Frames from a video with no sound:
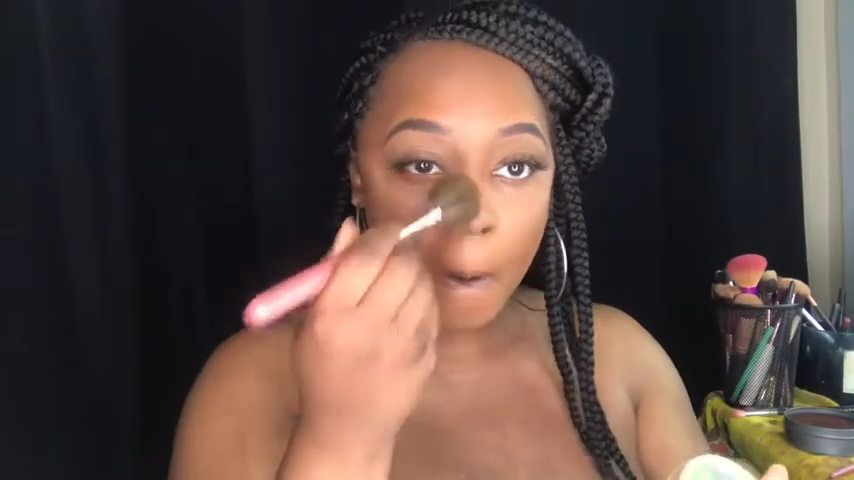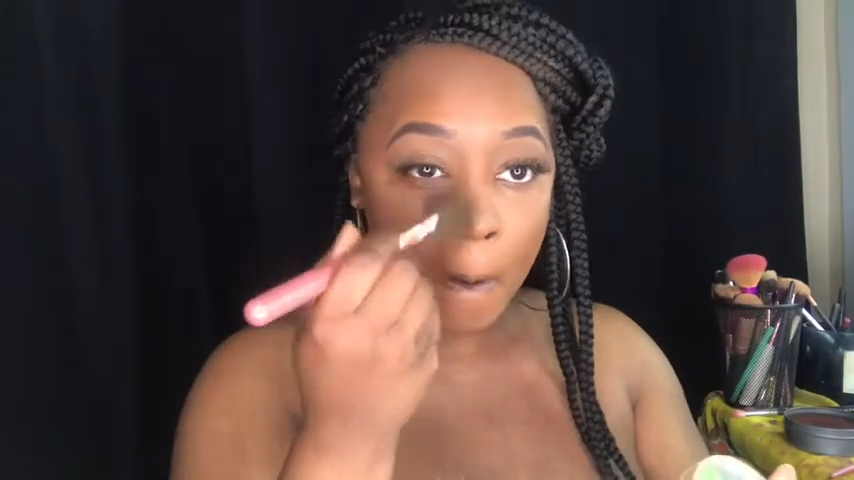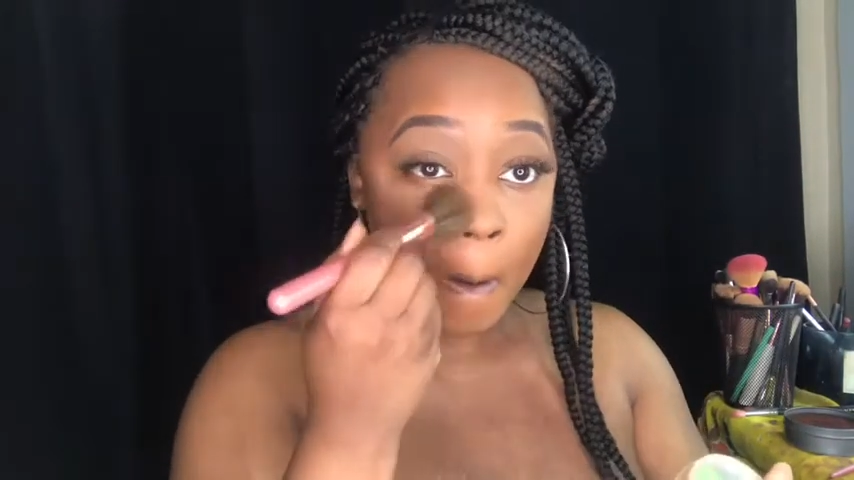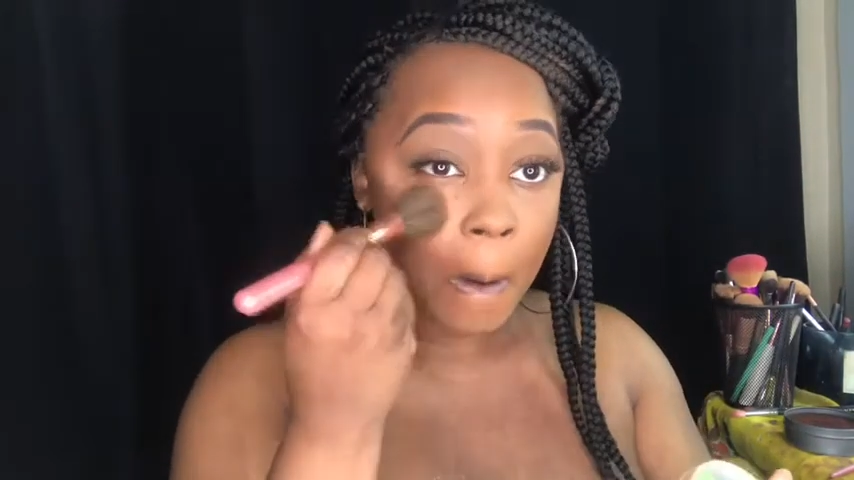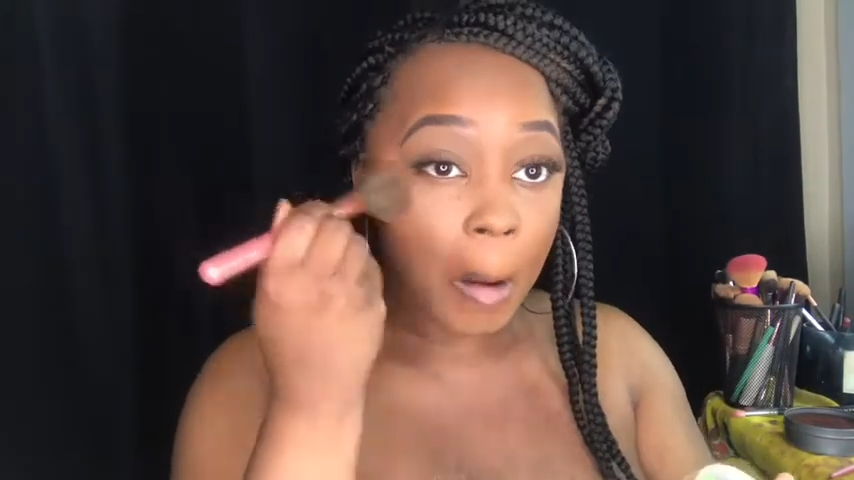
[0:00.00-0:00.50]

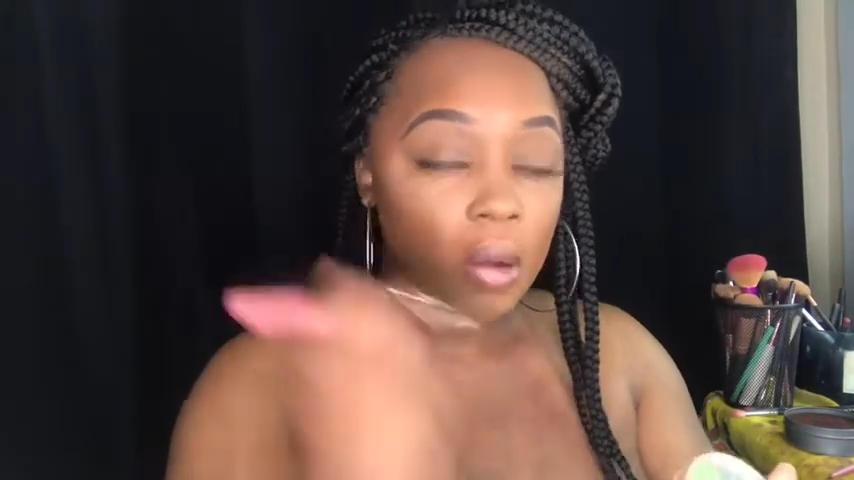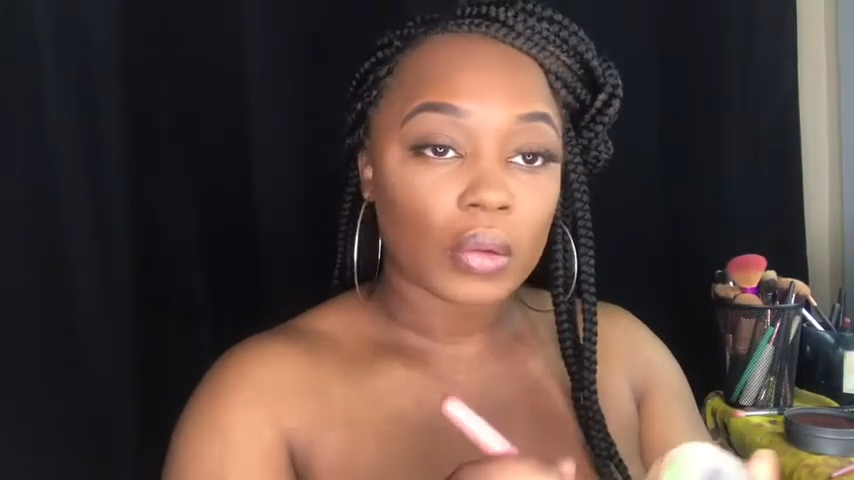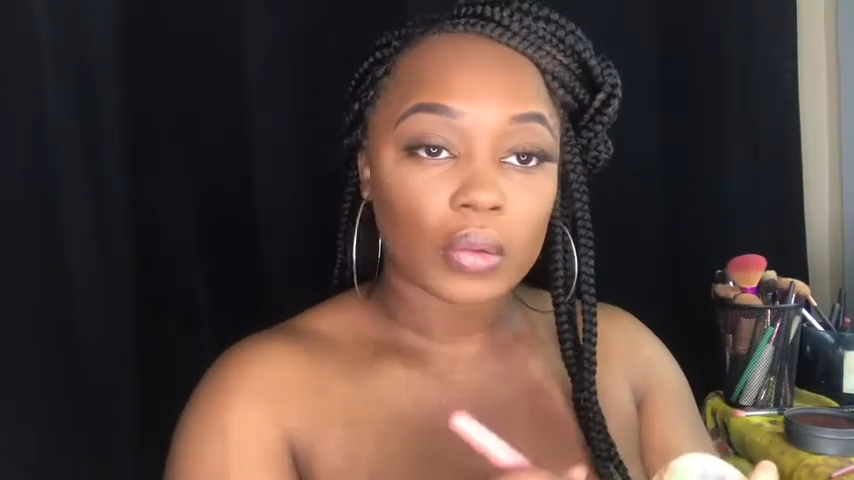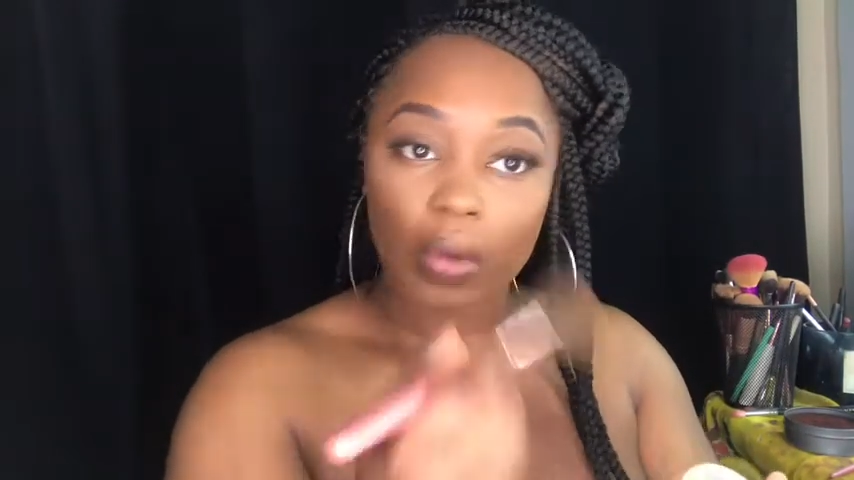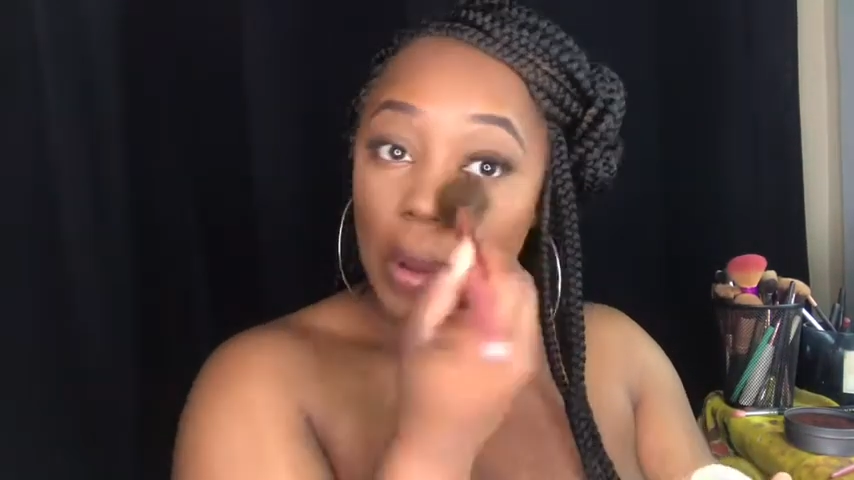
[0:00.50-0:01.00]

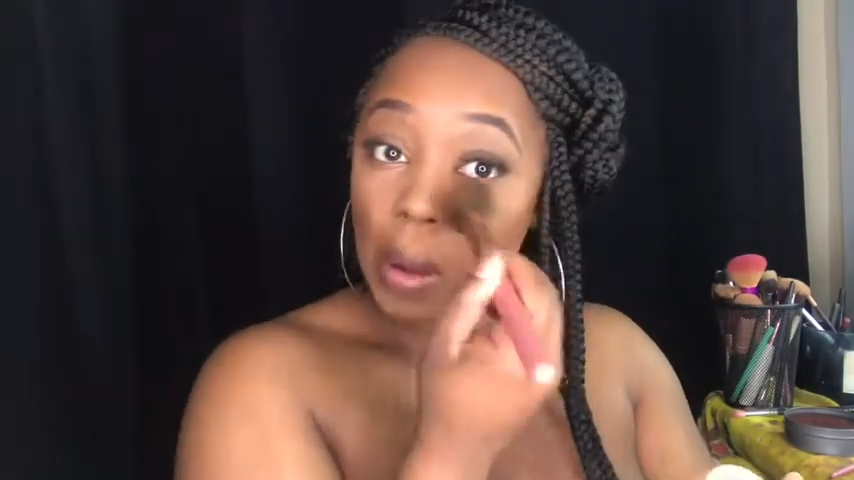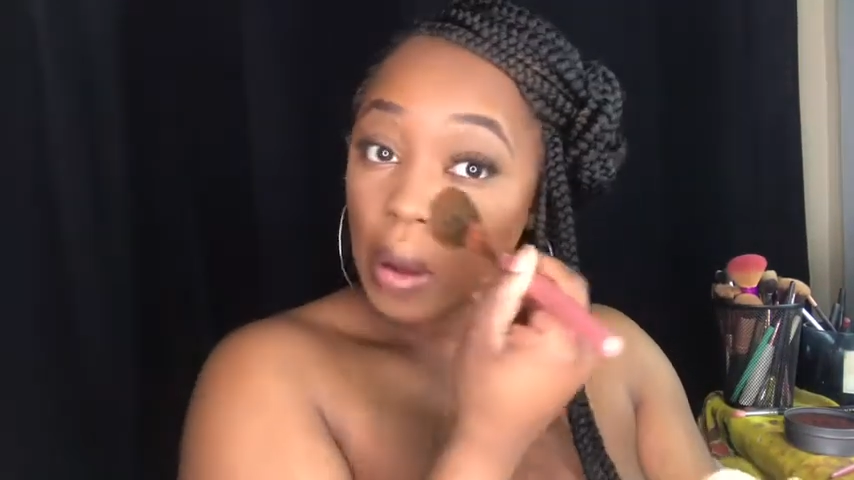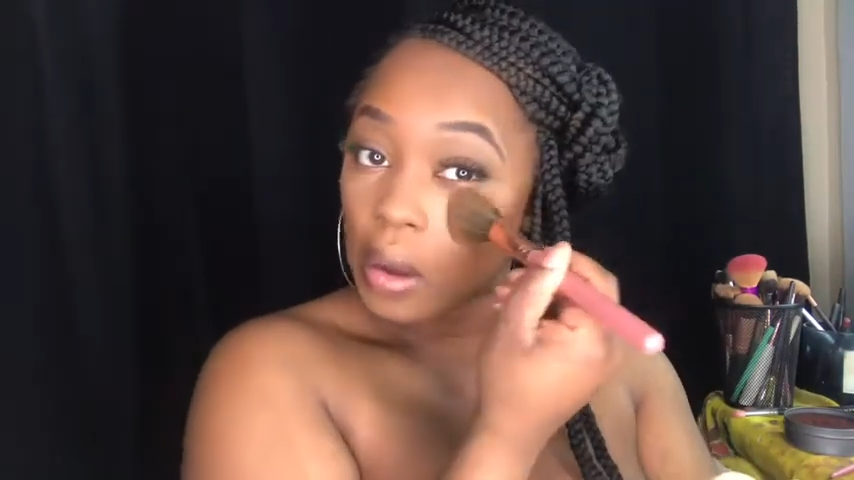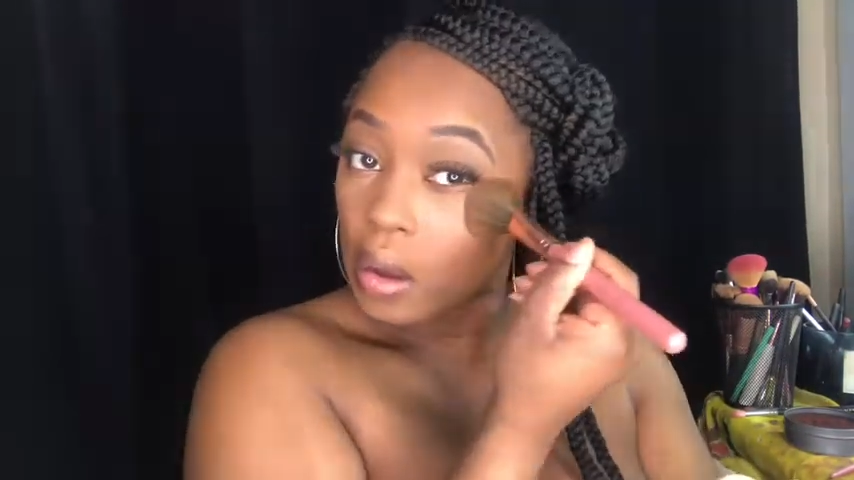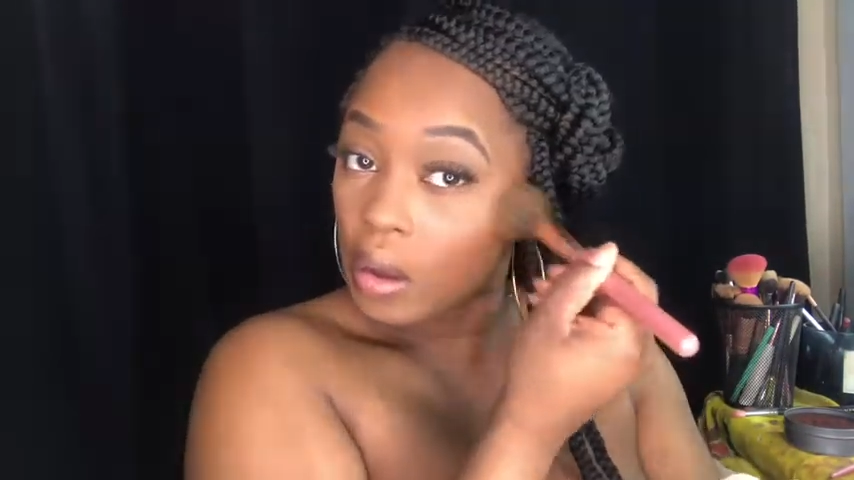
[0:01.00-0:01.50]
Yeah, I
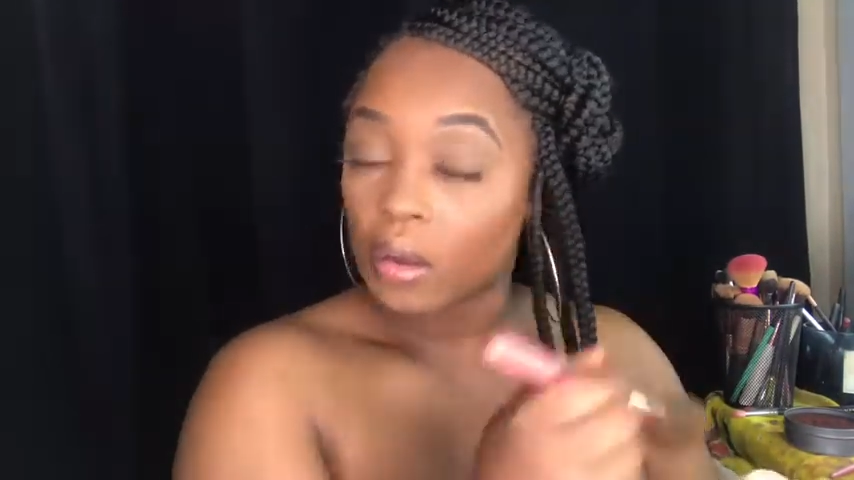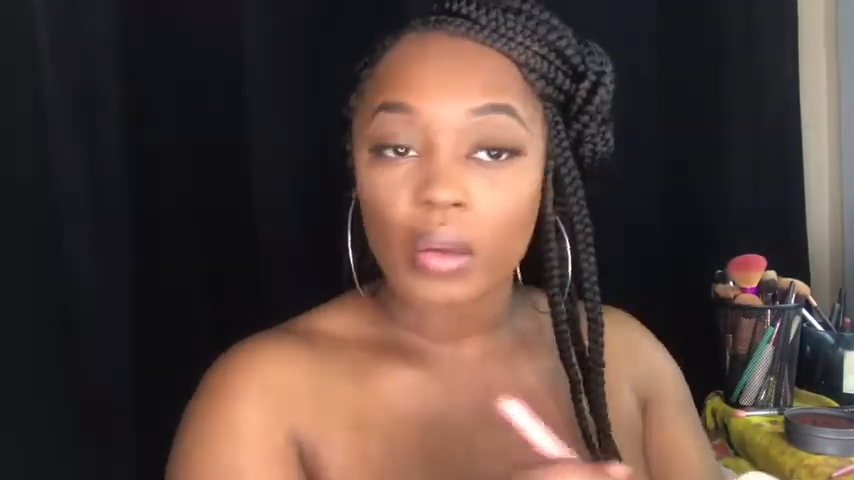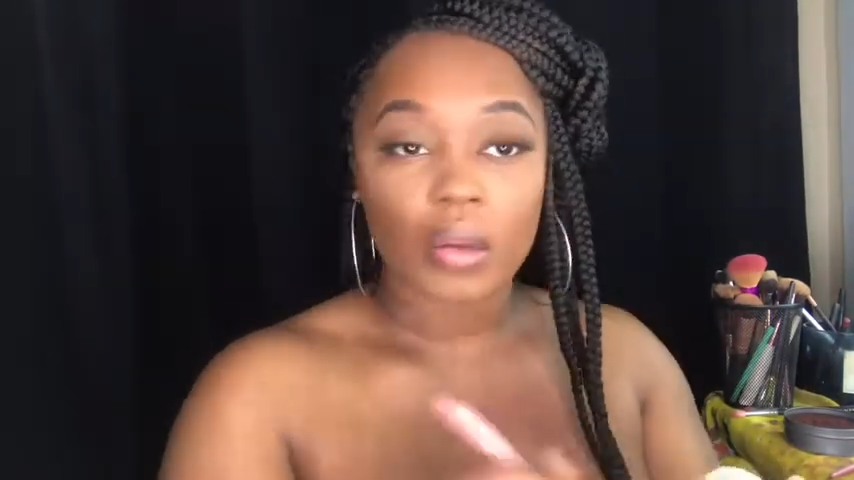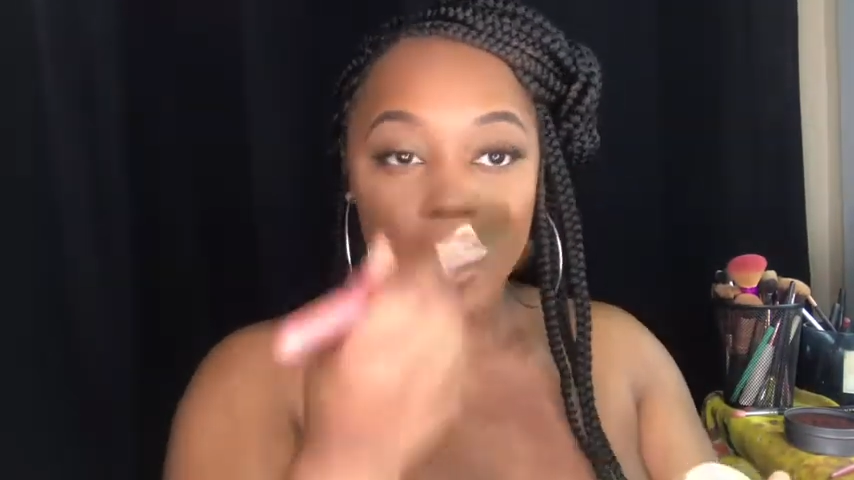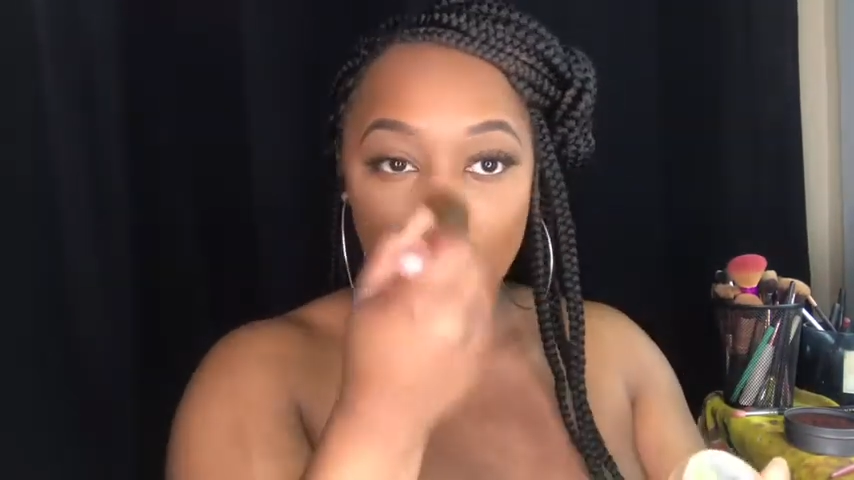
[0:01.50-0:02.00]
really need to
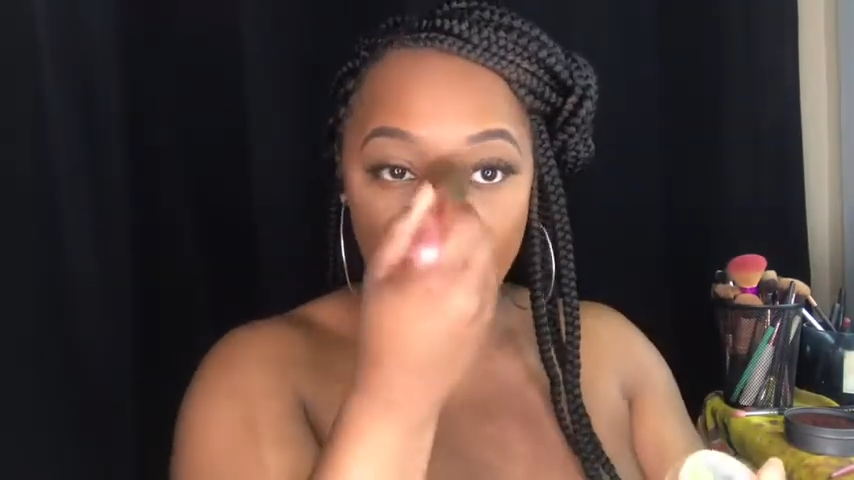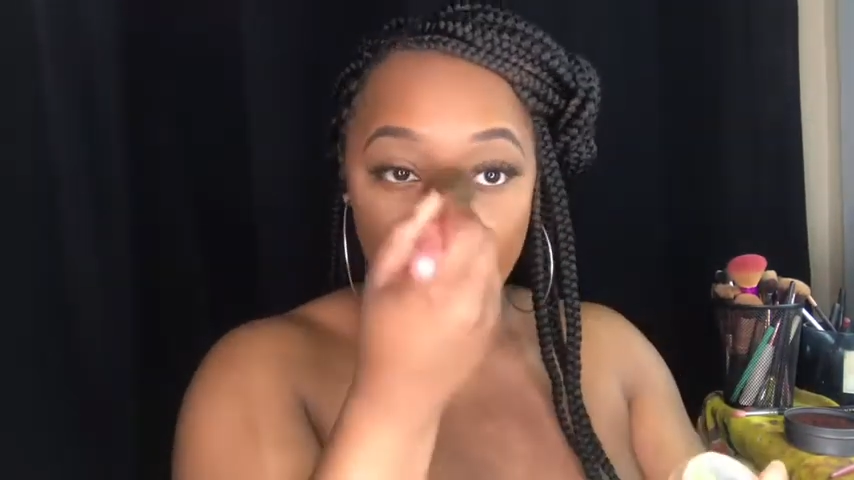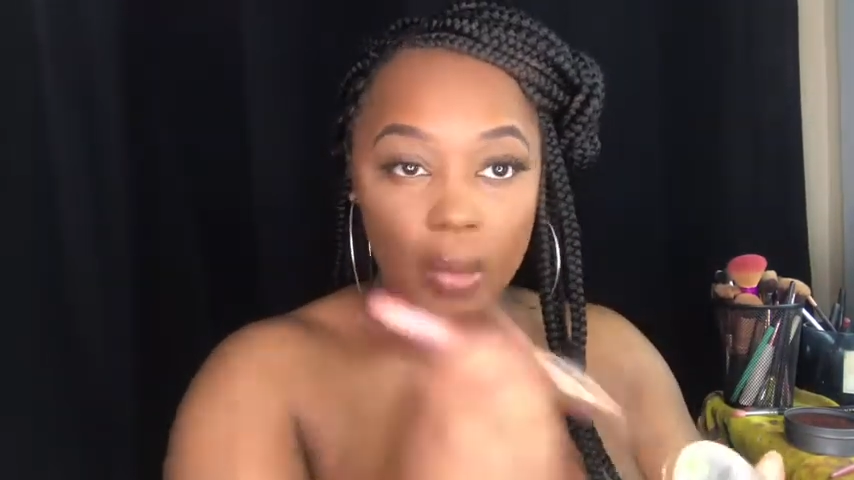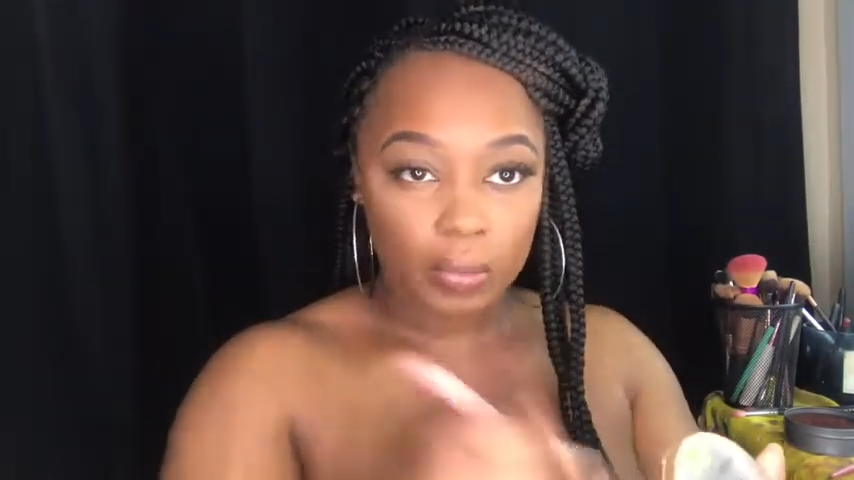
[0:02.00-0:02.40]
upgrade my products.